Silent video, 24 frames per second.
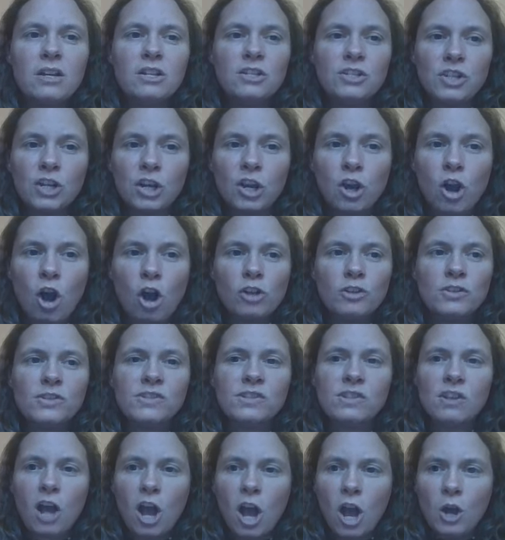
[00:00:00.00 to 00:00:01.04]
to
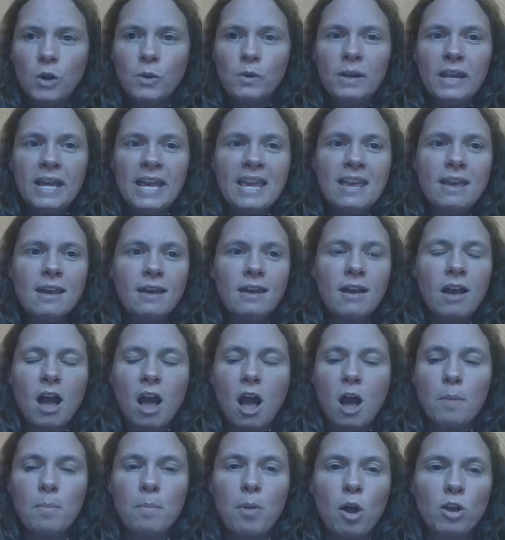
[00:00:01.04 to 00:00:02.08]
God's holy
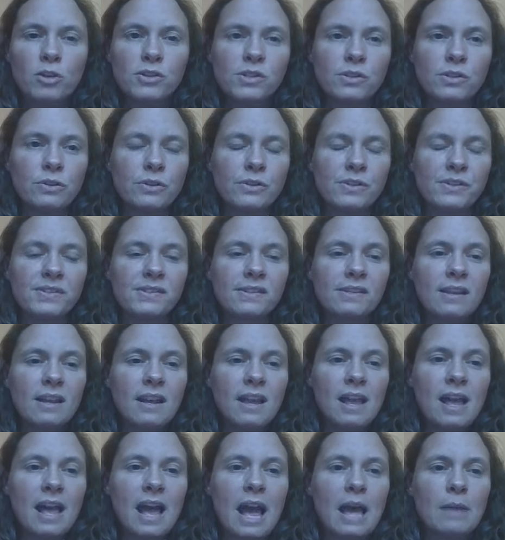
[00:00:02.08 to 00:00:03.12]
apostles
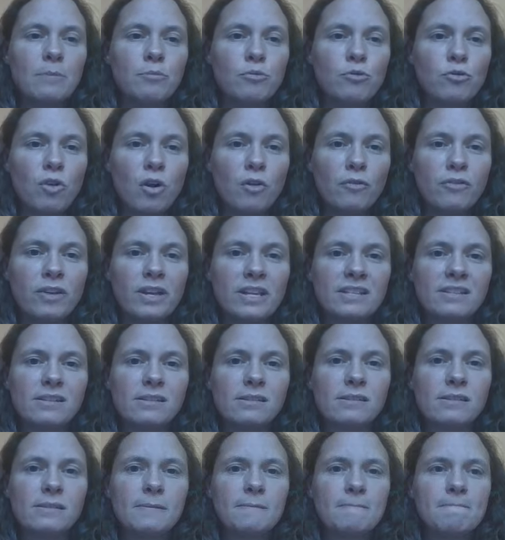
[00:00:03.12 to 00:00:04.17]
and
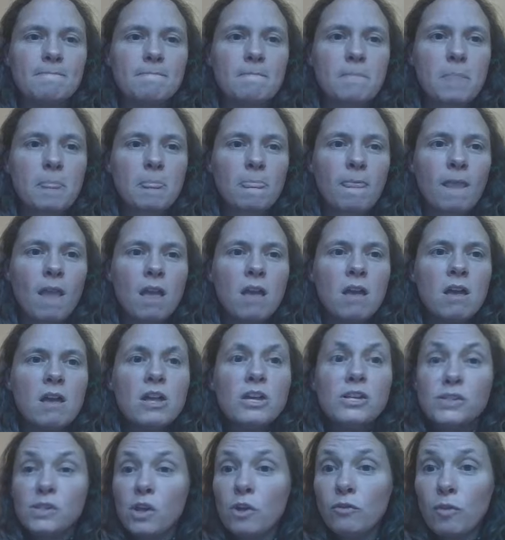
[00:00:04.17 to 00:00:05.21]
prophets.
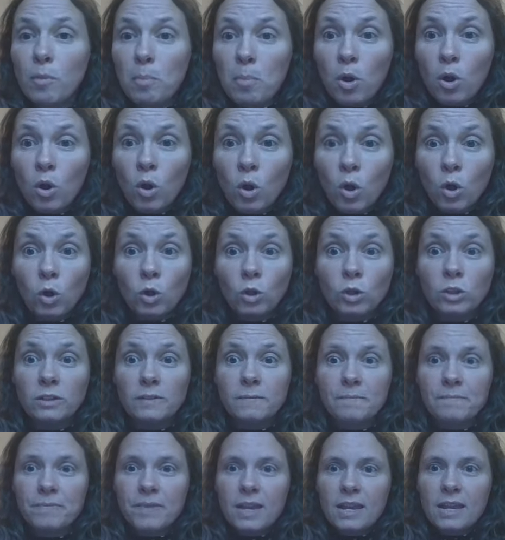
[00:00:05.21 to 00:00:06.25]
So for Paul,
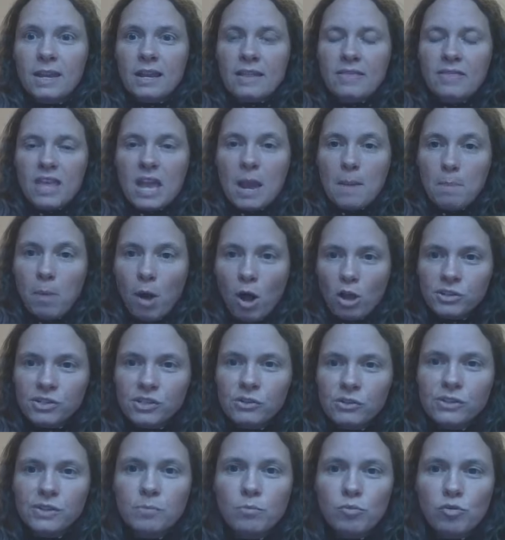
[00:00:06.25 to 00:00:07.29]
the
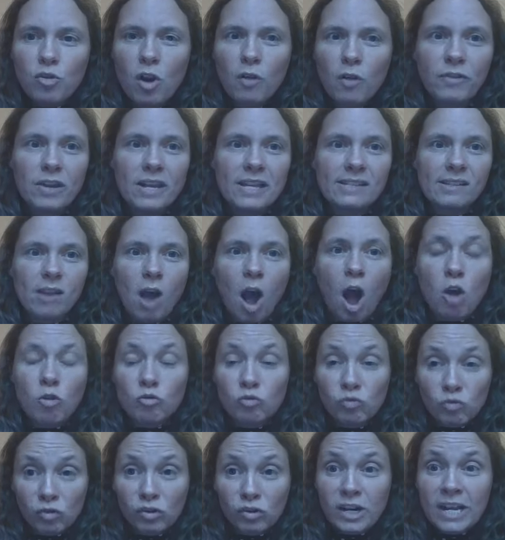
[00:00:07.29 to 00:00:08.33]
apostles and prophets are
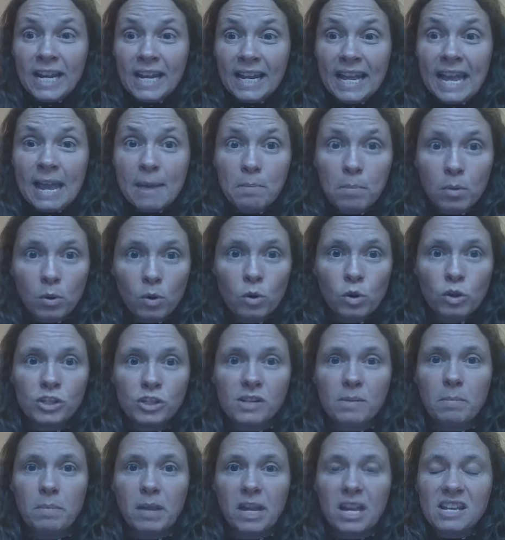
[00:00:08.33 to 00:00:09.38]
really
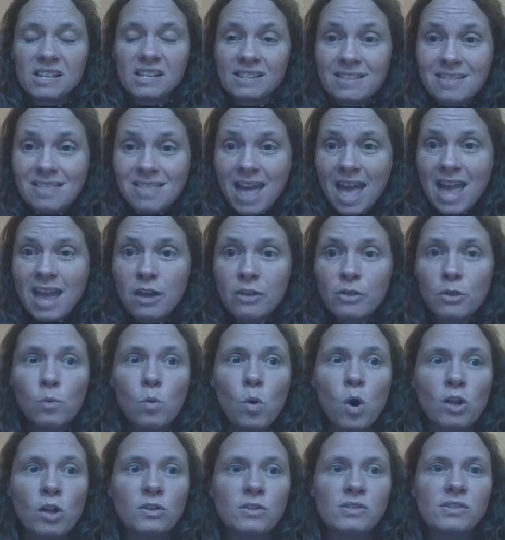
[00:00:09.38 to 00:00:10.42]
important because they are the
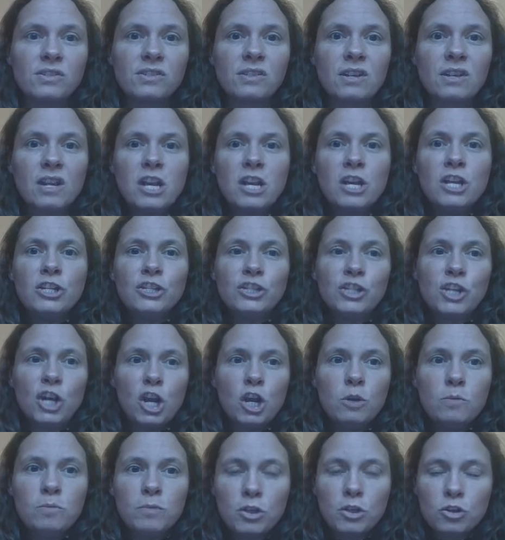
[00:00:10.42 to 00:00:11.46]
ones to
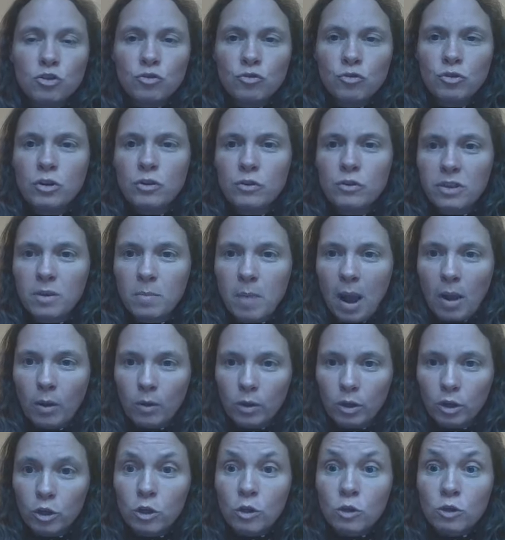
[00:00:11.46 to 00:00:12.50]
whom the truth about
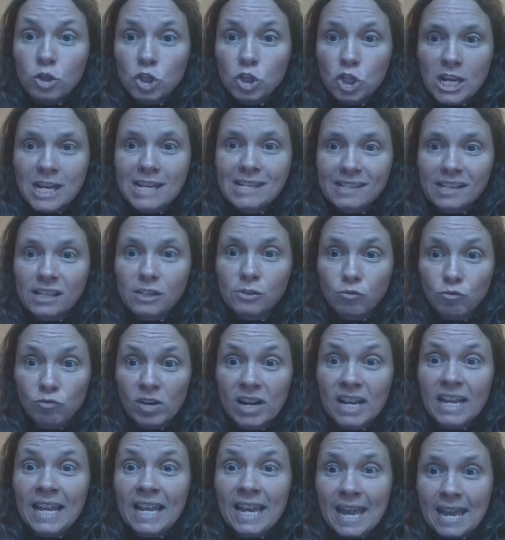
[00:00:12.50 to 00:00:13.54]
who Jesus
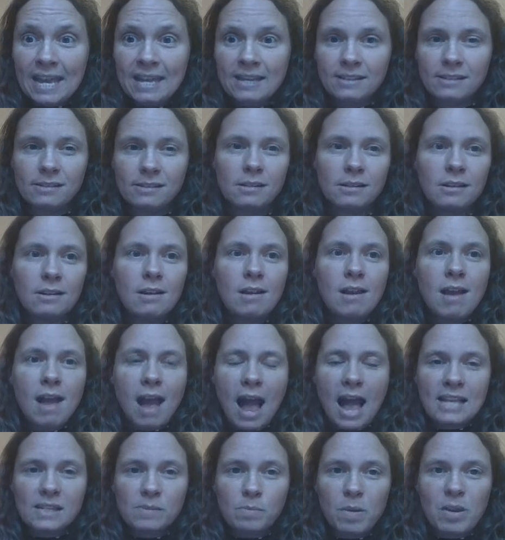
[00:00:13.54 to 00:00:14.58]
really is
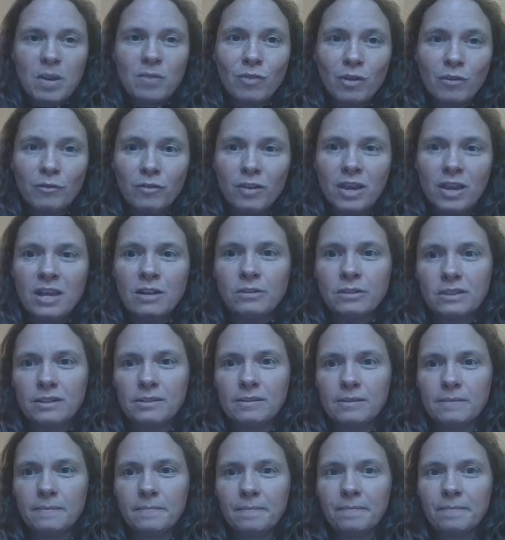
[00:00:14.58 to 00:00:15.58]
has been revealed.